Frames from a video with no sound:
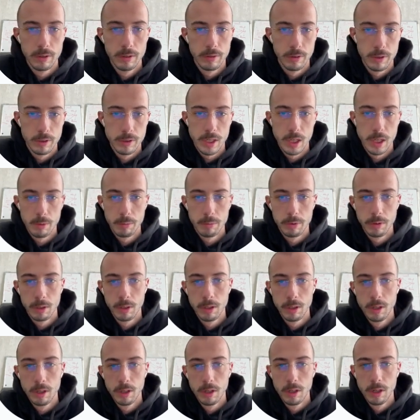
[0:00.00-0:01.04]
For
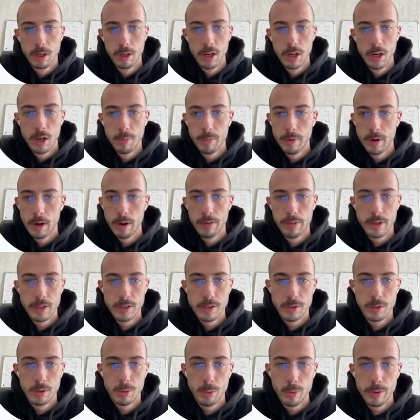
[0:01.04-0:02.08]
example, hope
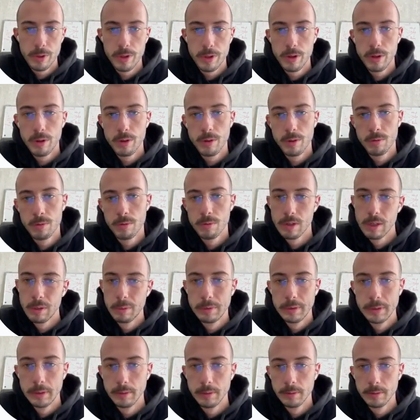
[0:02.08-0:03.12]
everything's good with you. I
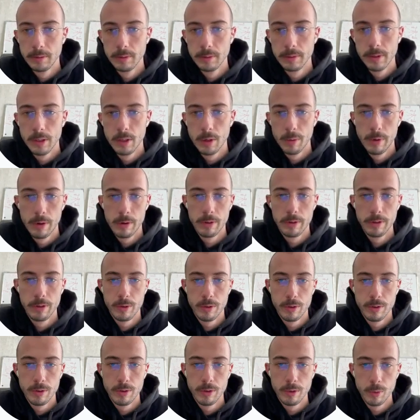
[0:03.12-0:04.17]
mean, hope
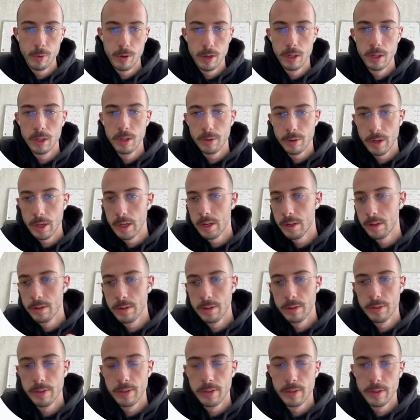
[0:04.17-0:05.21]
you're doing well. Okay.
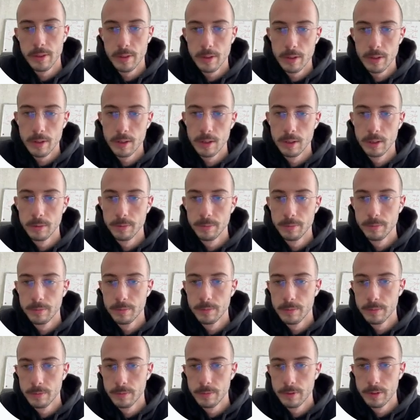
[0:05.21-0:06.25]

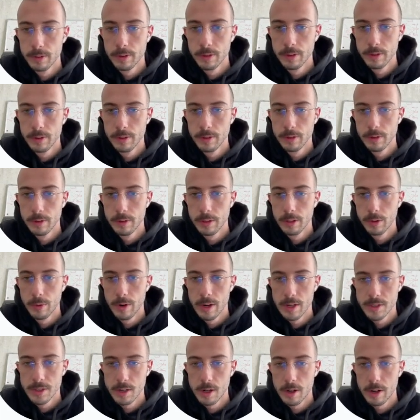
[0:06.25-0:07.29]
The
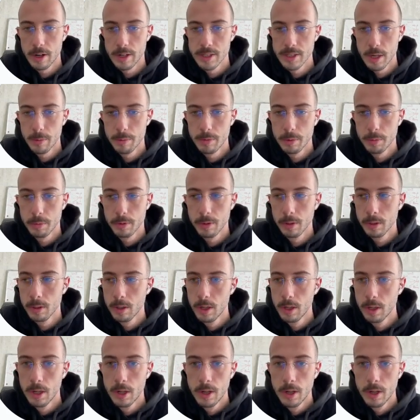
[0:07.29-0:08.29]
rest are acceptable.